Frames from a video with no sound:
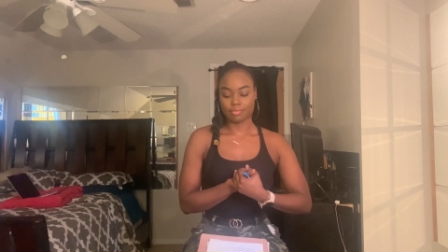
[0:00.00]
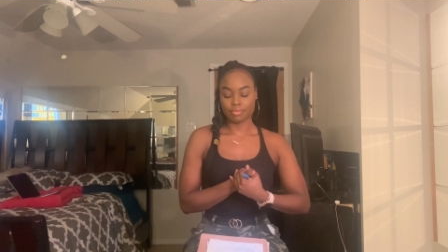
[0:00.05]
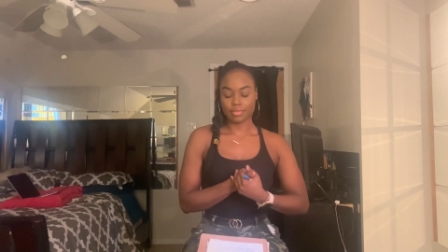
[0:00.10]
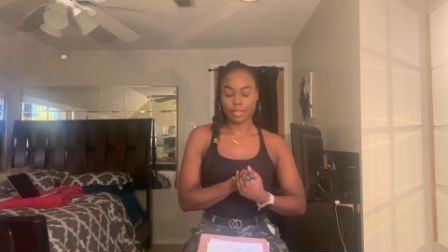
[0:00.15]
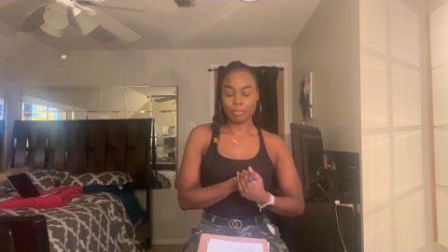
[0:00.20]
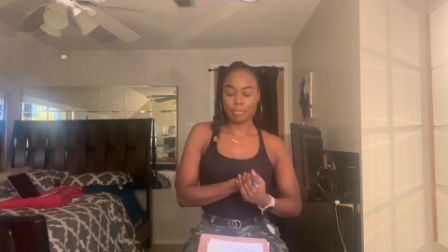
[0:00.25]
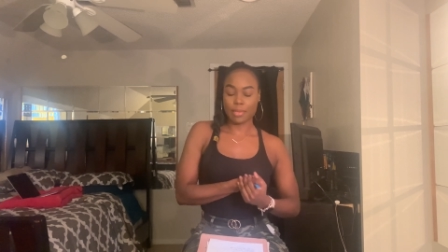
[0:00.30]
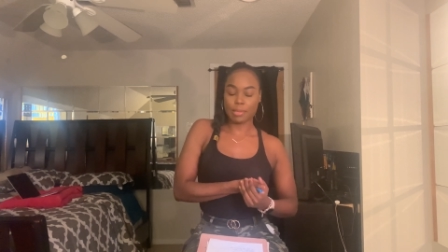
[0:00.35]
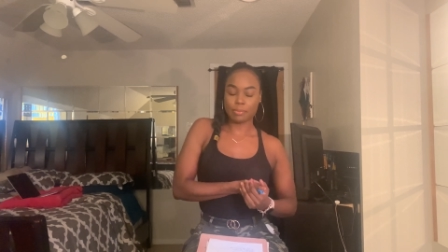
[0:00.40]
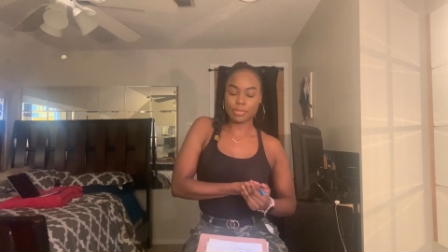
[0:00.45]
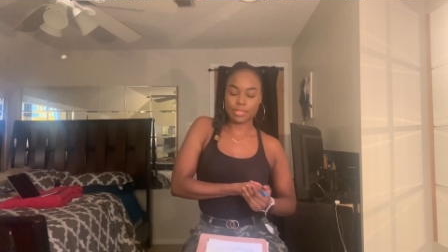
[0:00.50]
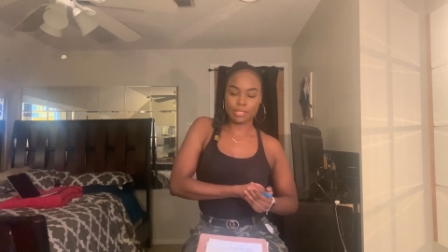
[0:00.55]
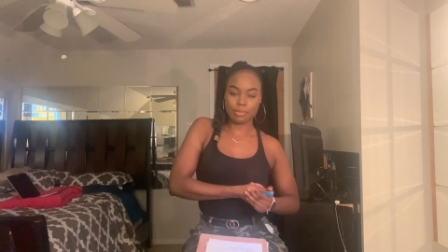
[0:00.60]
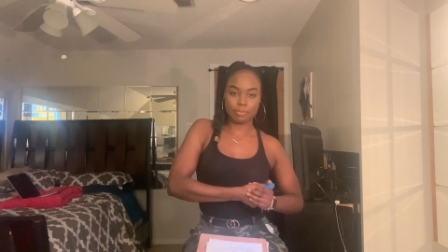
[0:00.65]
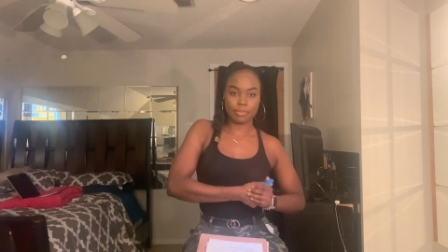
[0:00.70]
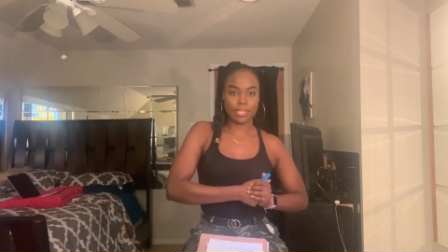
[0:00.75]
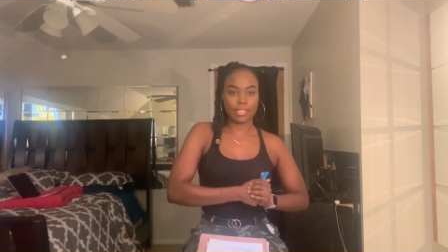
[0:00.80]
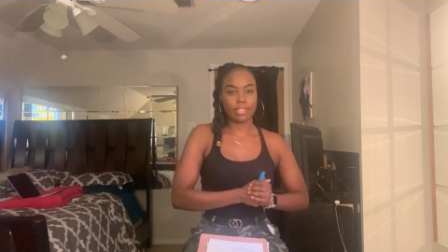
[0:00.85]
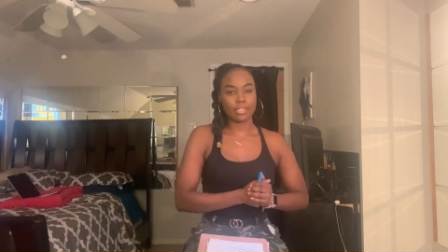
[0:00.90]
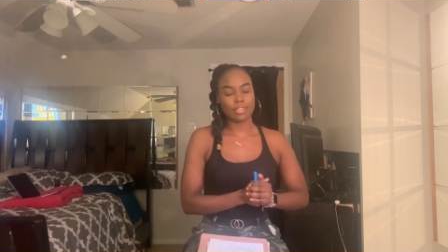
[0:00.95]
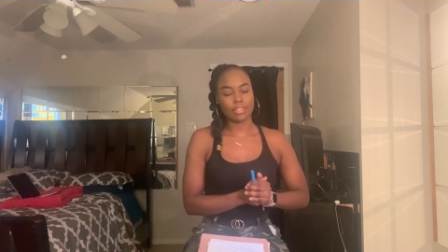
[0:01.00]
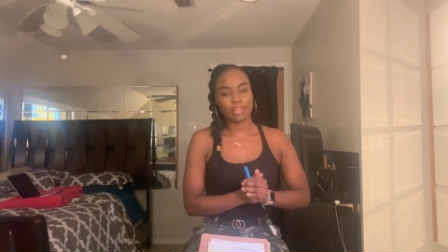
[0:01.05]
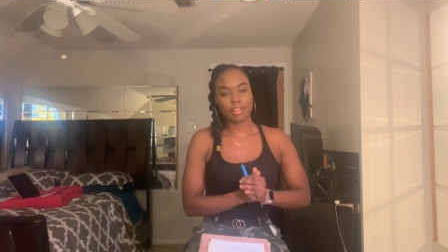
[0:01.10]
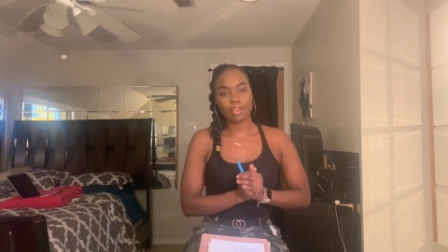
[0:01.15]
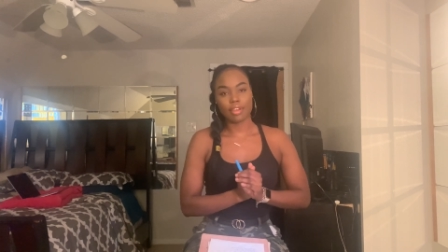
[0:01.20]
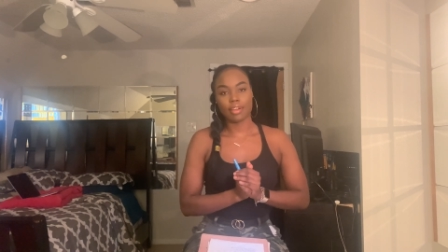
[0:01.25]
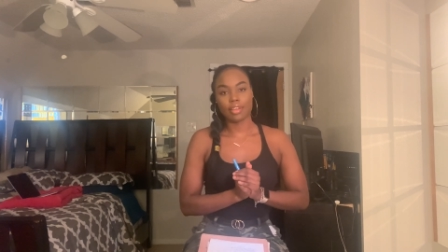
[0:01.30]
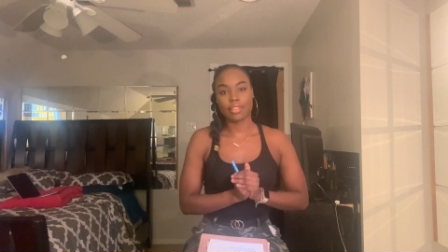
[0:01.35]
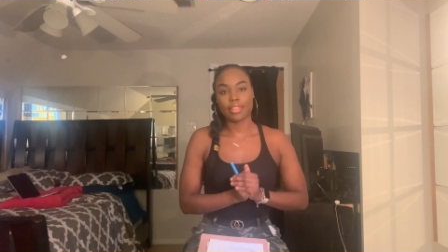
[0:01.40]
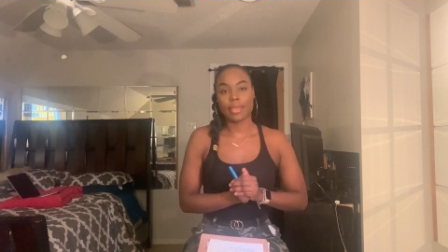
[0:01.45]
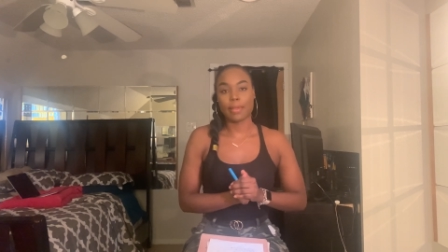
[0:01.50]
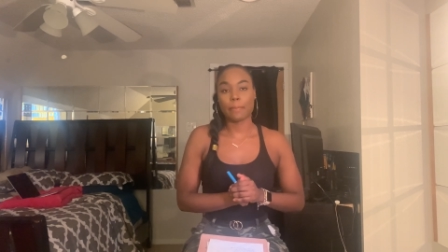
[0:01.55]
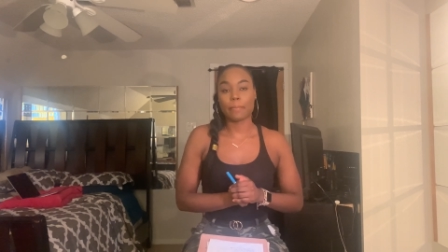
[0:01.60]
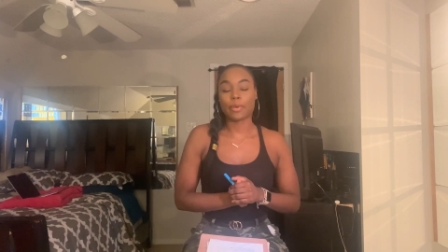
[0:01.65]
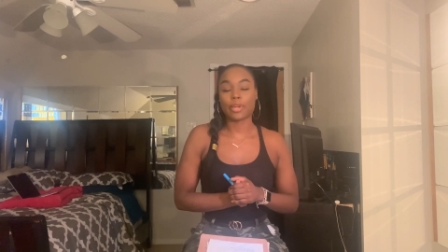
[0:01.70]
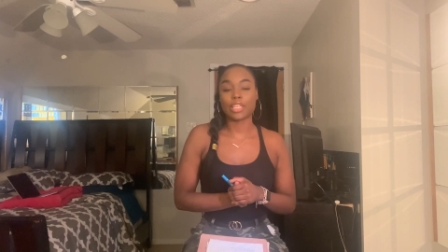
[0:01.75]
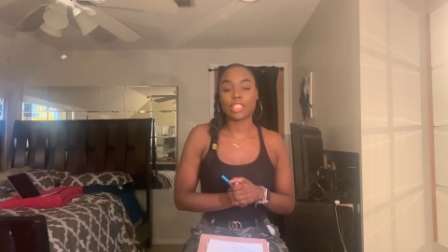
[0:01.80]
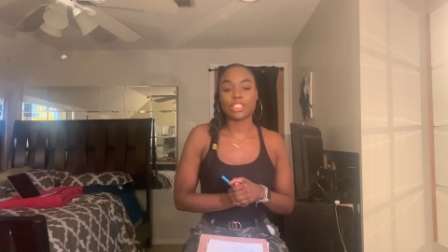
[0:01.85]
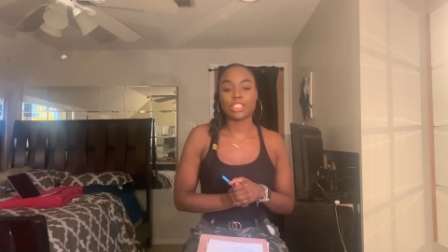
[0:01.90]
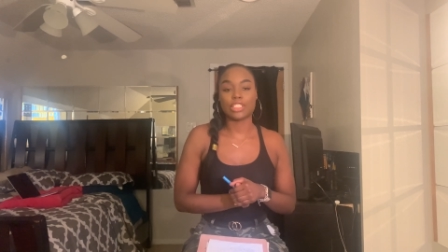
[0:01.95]
MEPS and be under all that
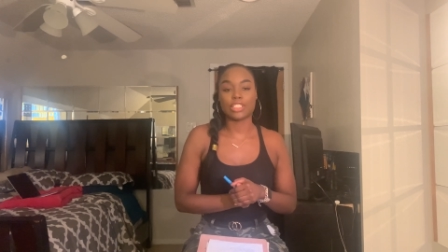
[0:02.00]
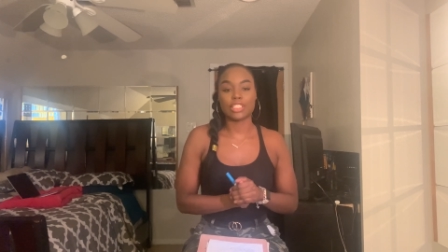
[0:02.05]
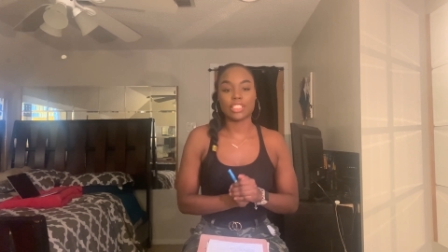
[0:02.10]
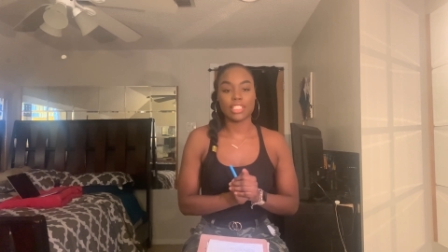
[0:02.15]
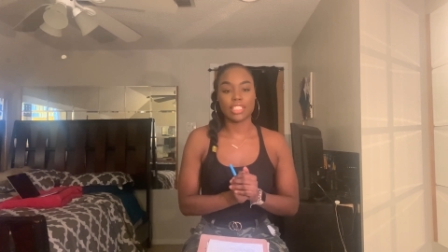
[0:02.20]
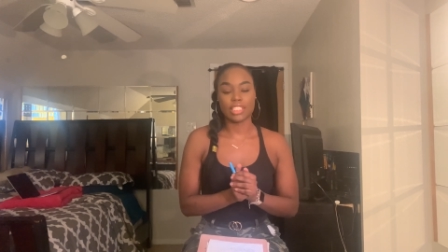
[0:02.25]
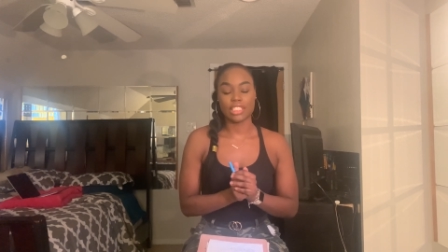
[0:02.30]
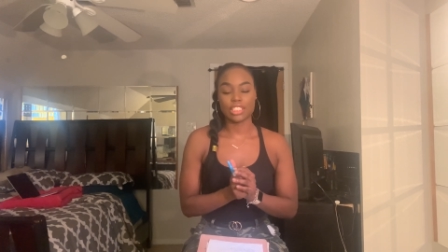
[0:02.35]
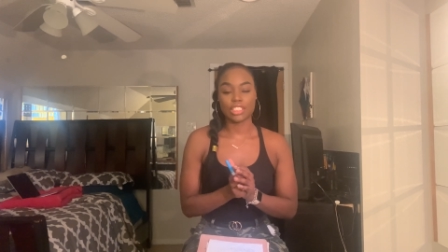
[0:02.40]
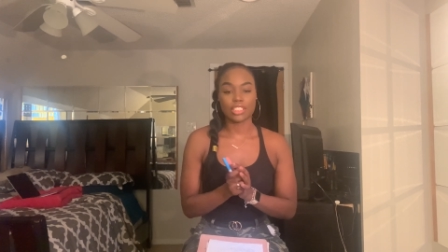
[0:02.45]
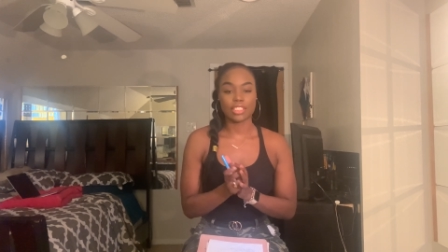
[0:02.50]
pressure and then